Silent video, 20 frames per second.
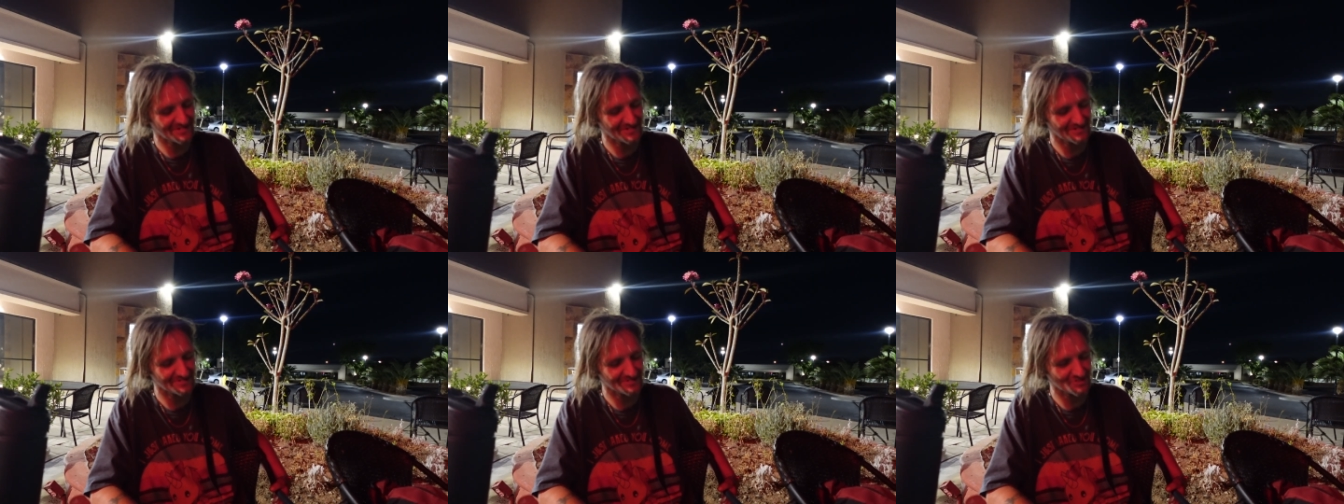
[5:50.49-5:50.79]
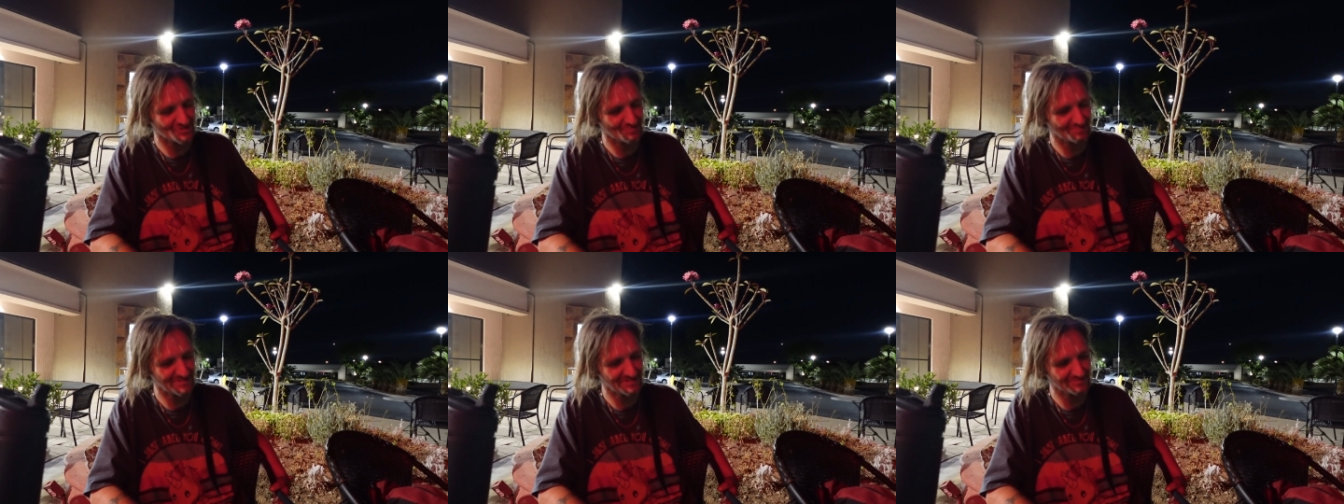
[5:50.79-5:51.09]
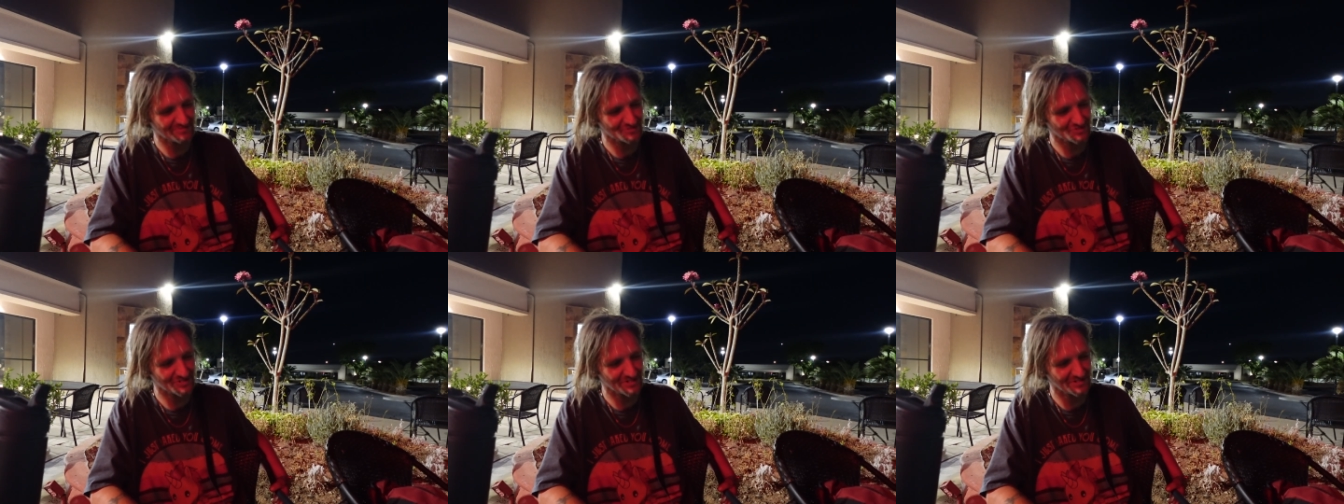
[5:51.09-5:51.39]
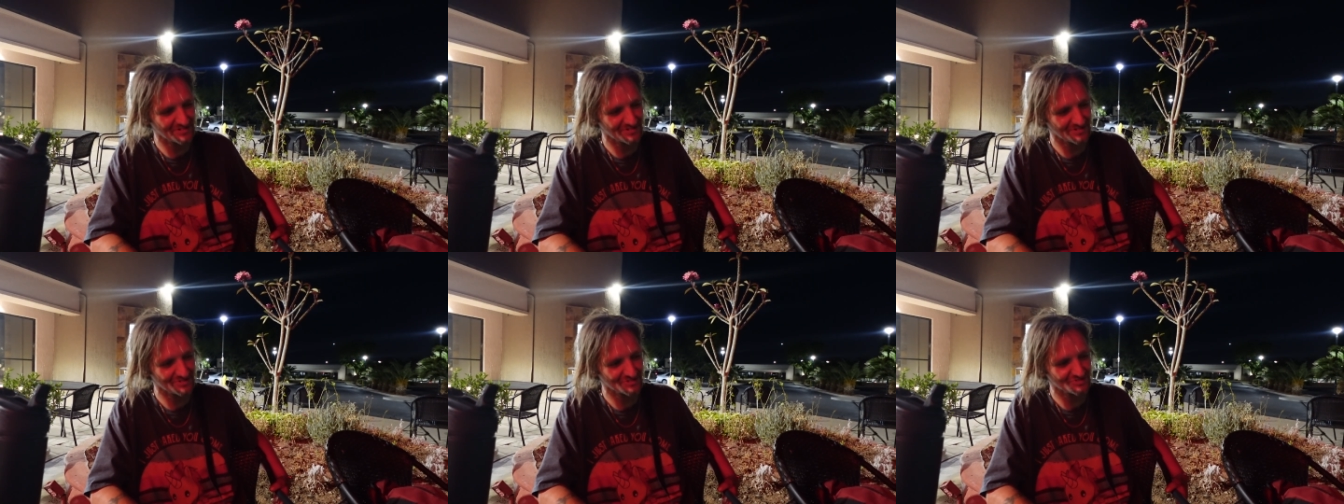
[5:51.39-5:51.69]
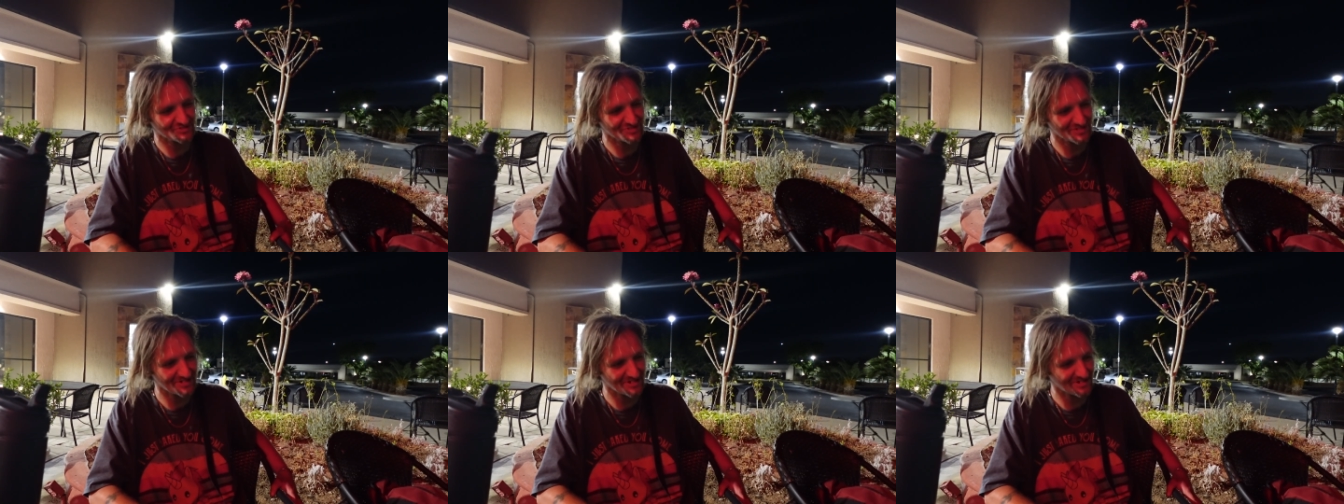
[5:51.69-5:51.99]
You know, just people
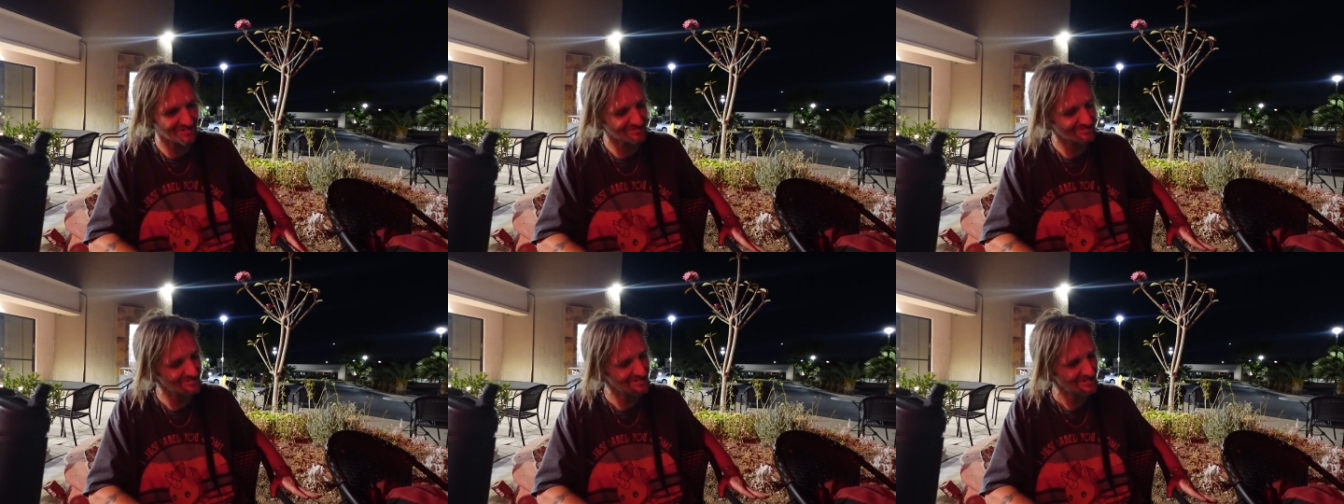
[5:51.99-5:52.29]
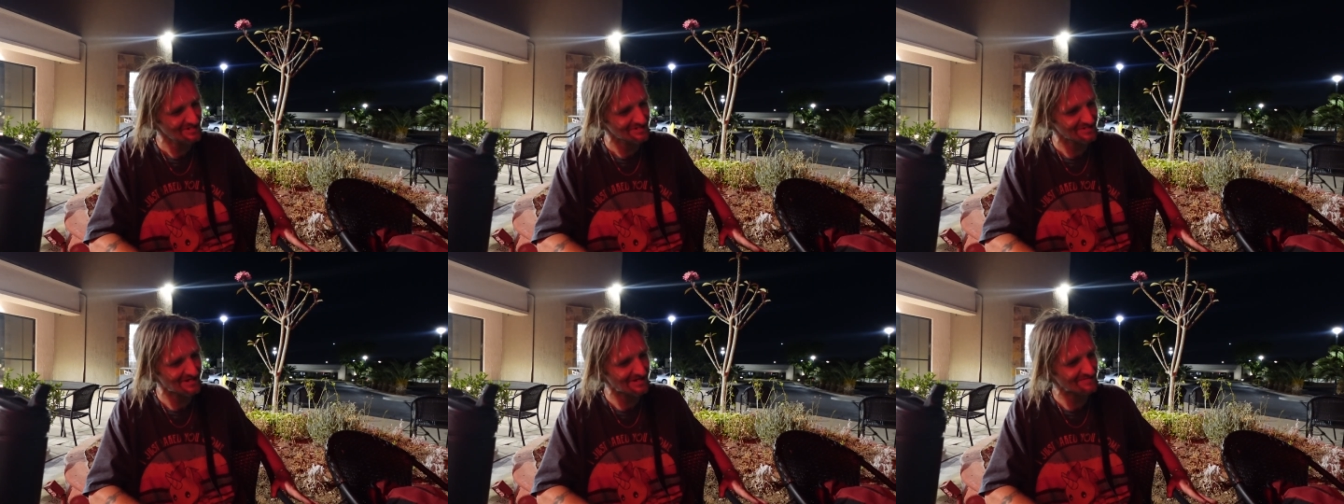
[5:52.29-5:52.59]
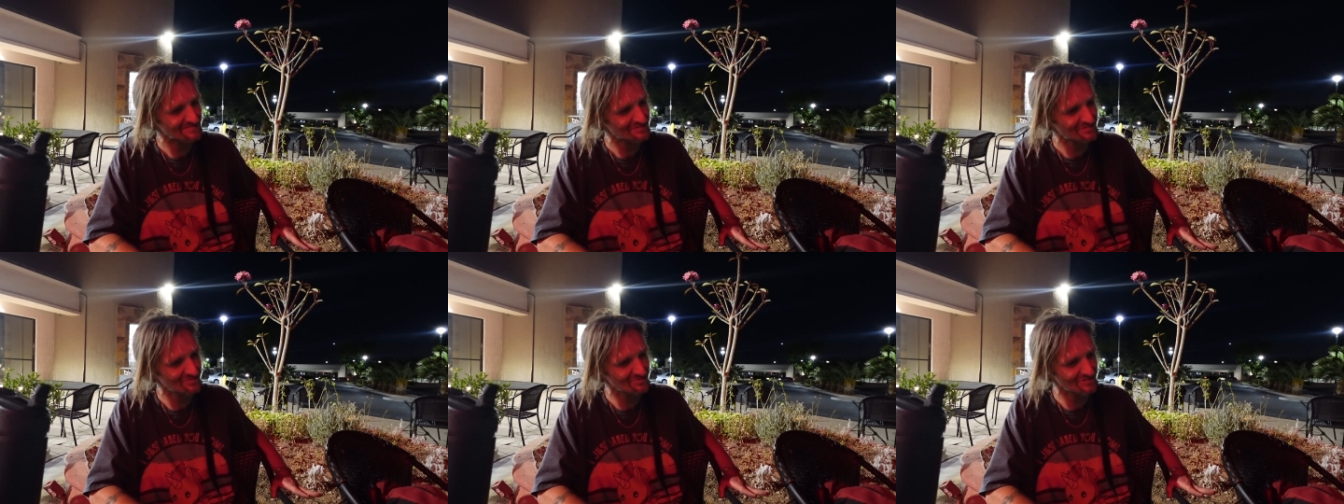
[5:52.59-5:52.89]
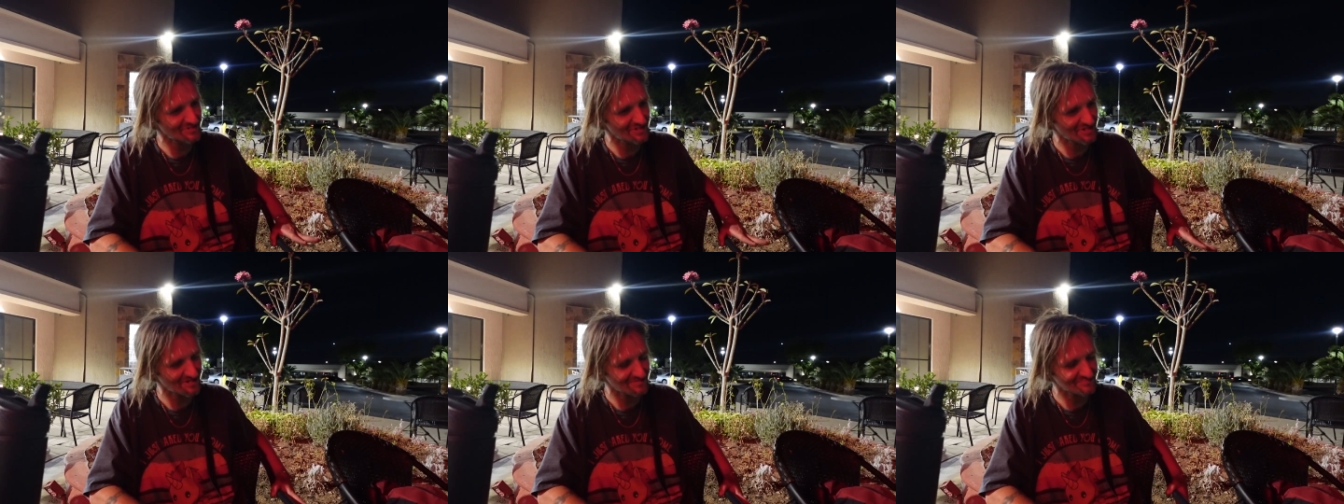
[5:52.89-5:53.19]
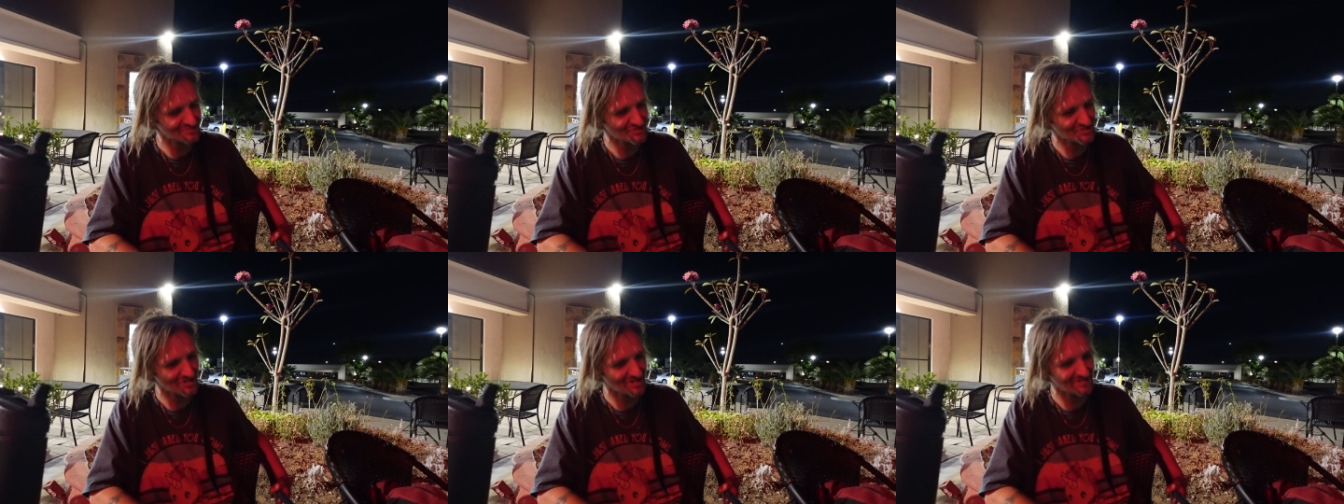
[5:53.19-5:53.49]
skills. You know, not doing
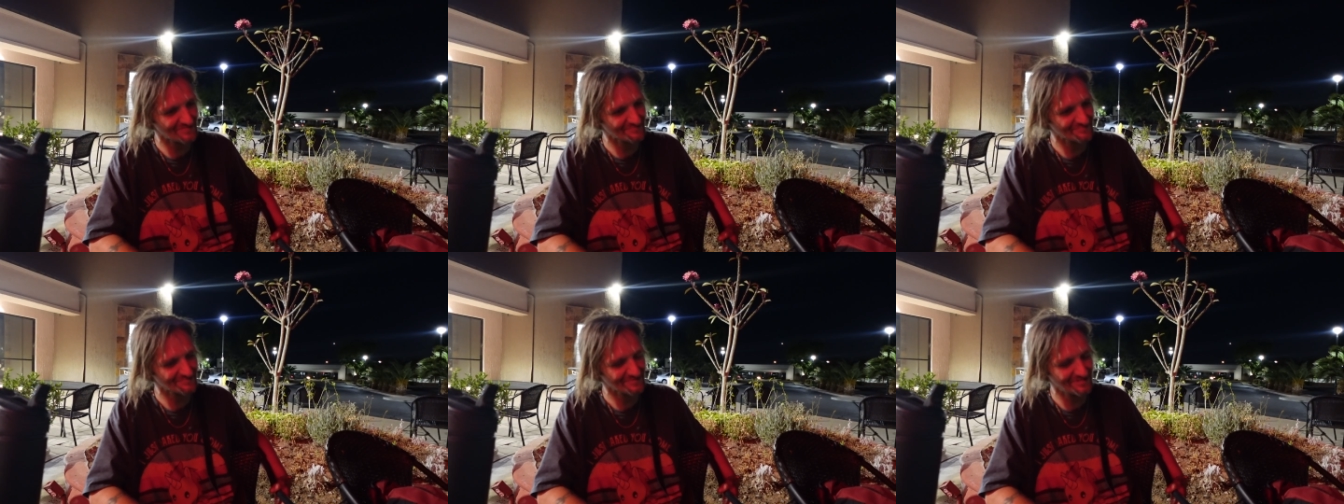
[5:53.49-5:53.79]
dumb stuff.